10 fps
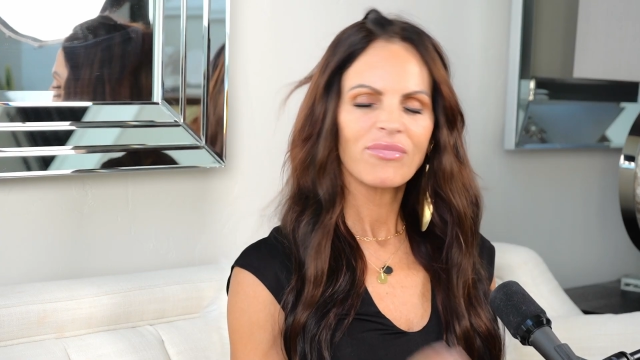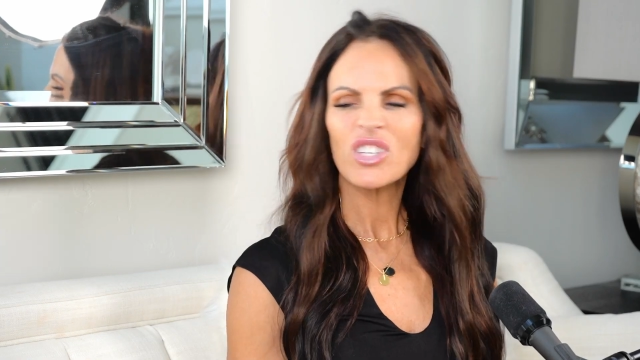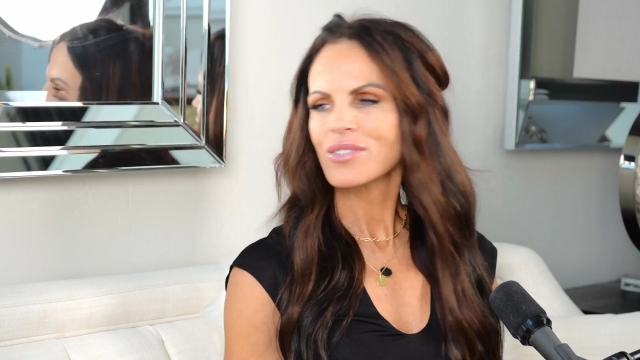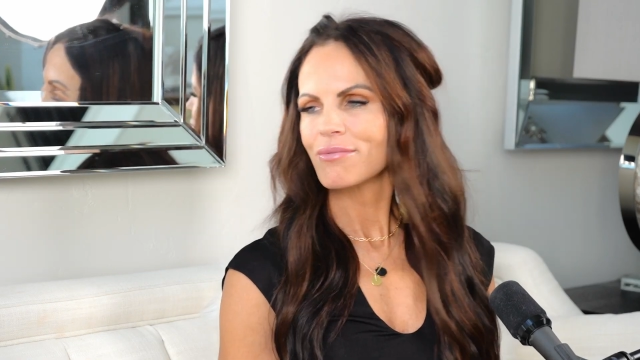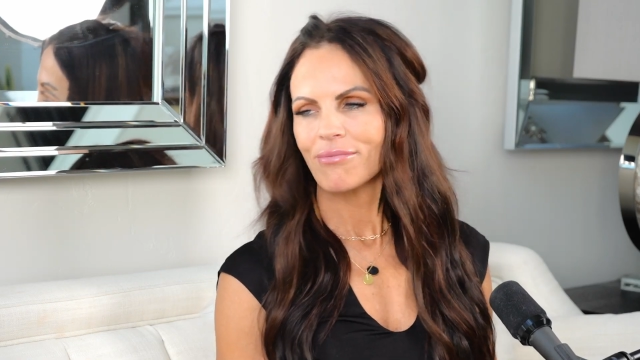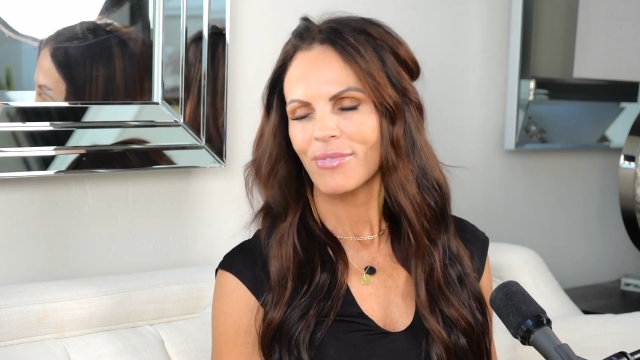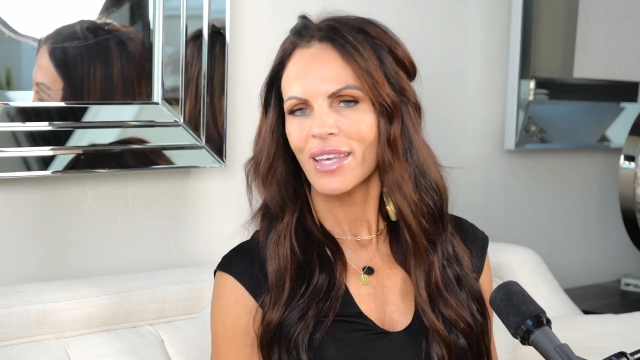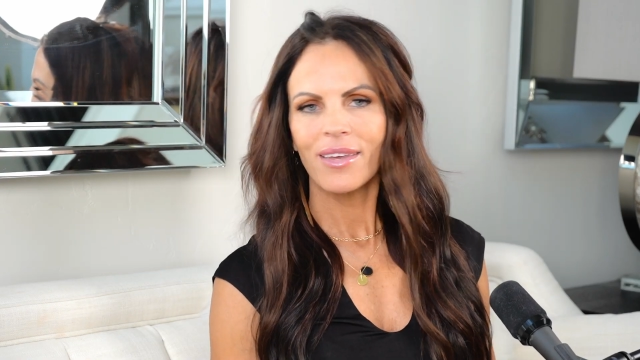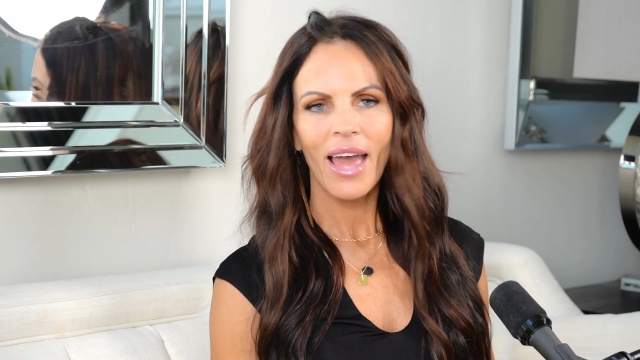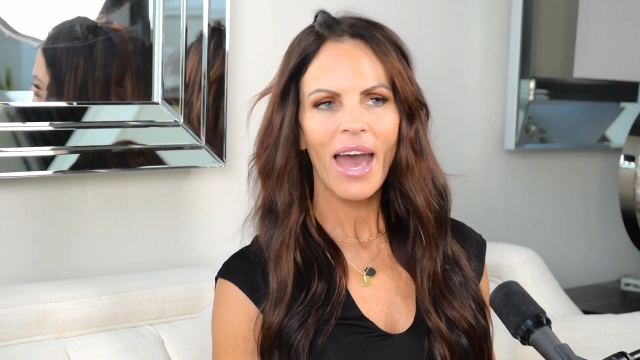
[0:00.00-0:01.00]
just
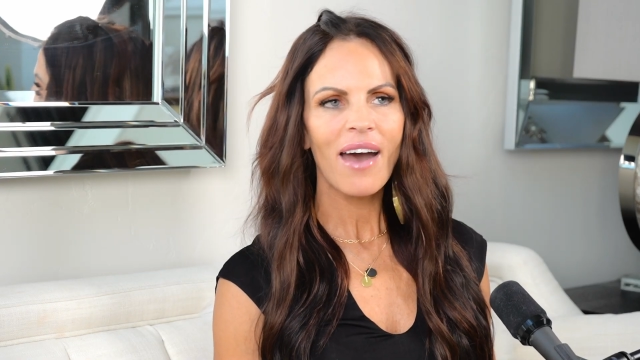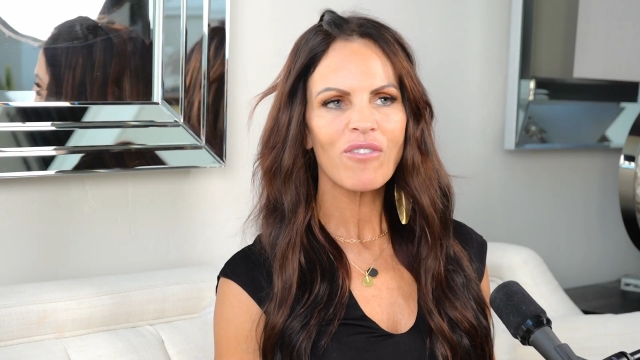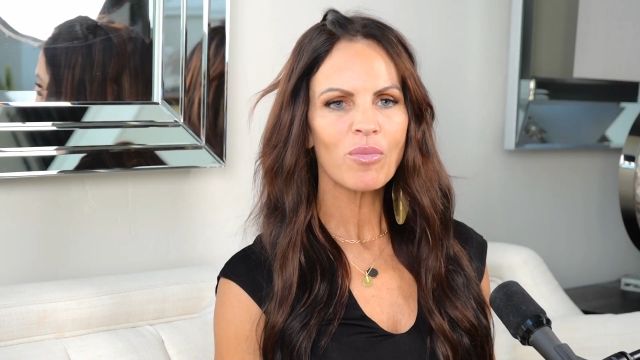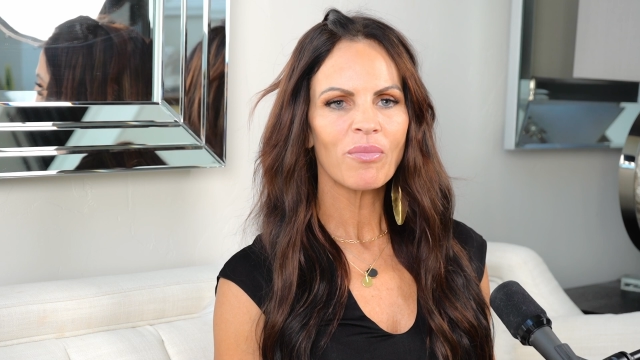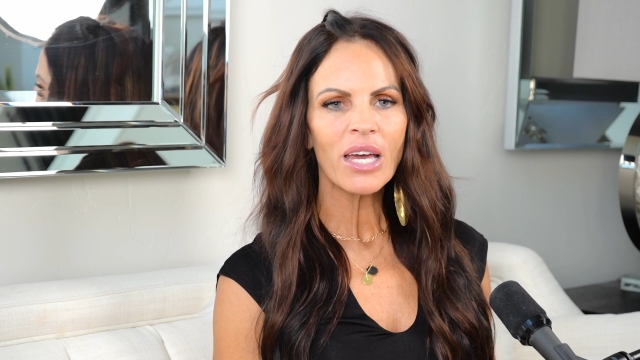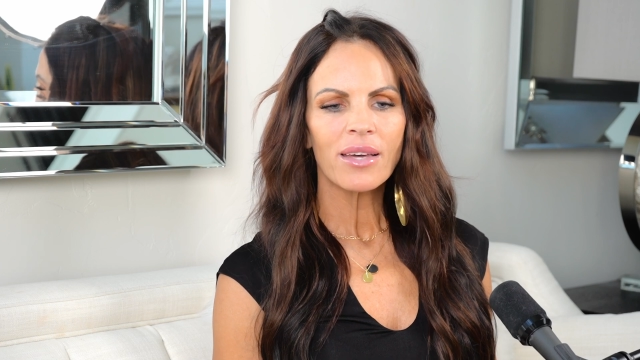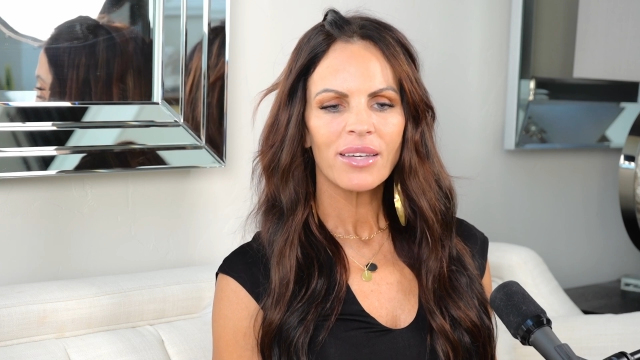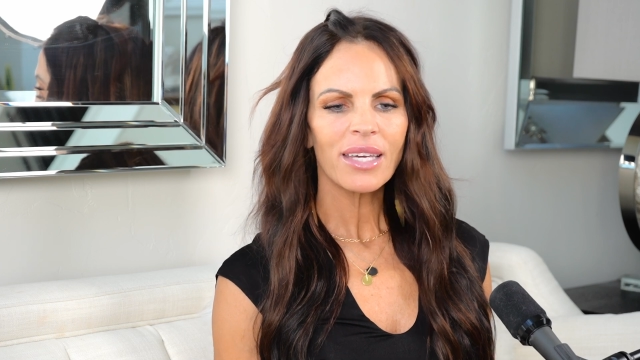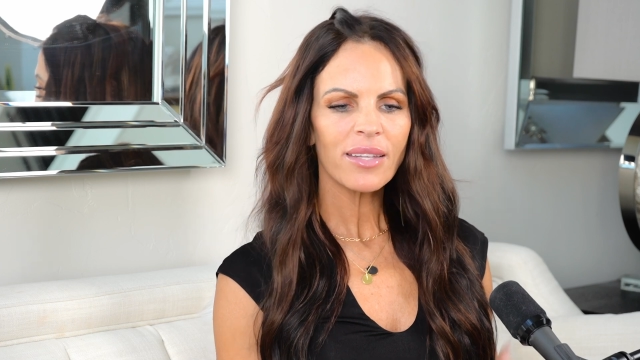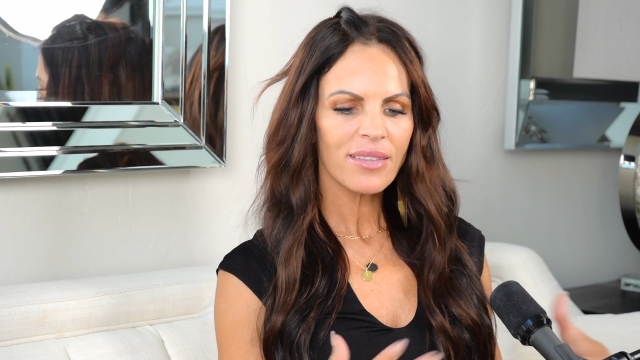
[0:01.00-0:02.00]
have them,
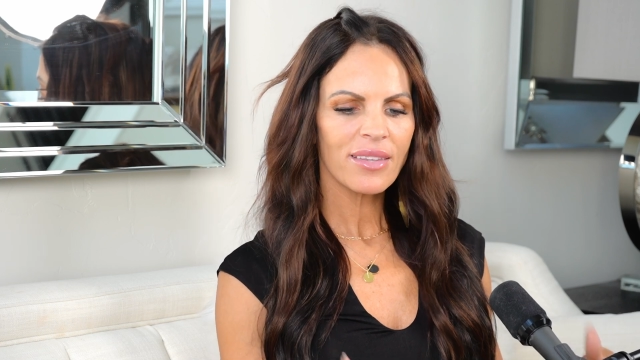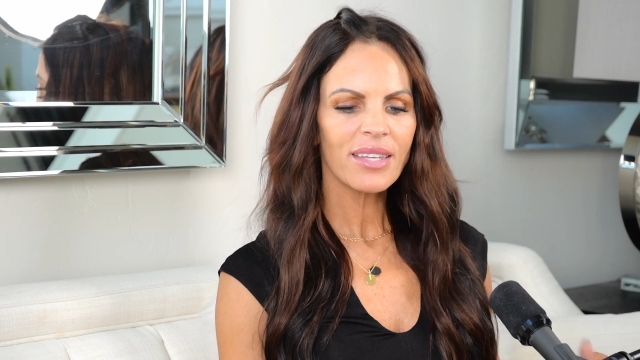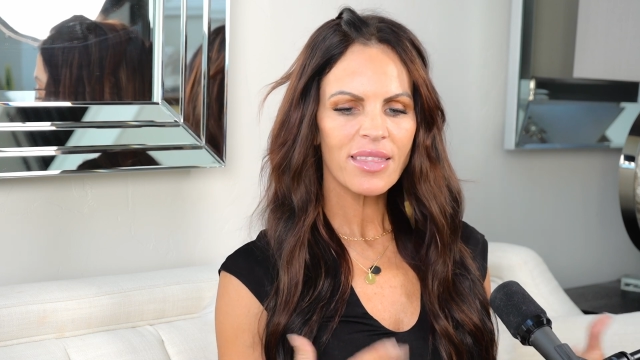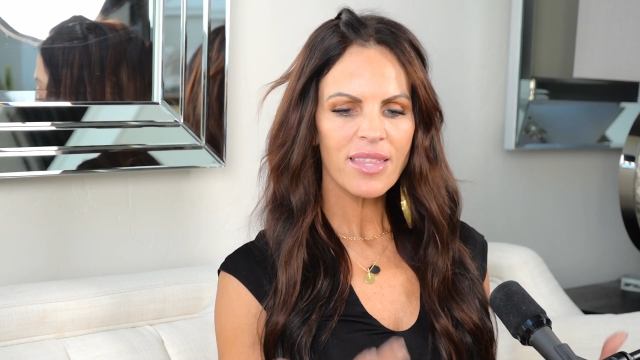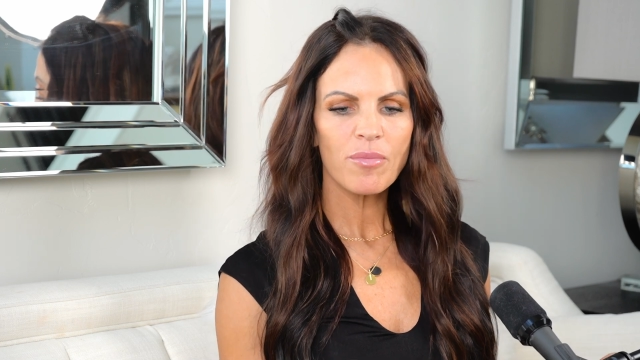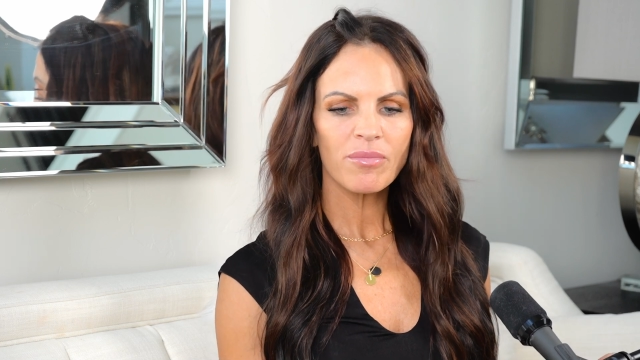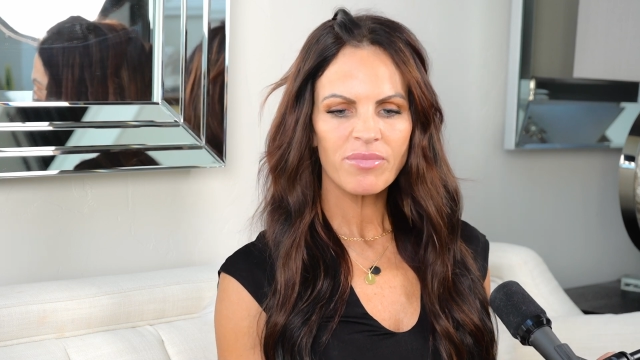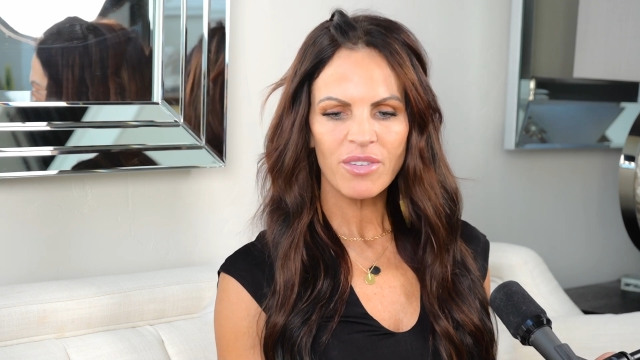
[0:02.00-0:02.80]
get them